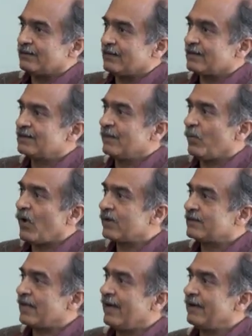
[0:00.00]
Just the
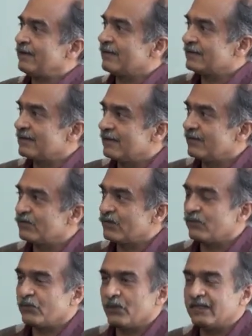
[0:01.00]
bauxite reserves
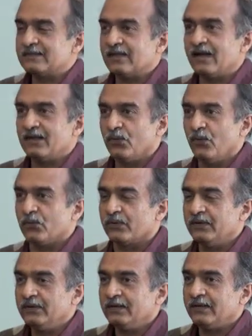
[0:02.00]
of Odisha
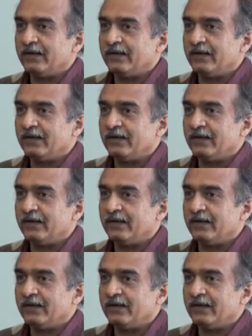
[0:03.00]
alone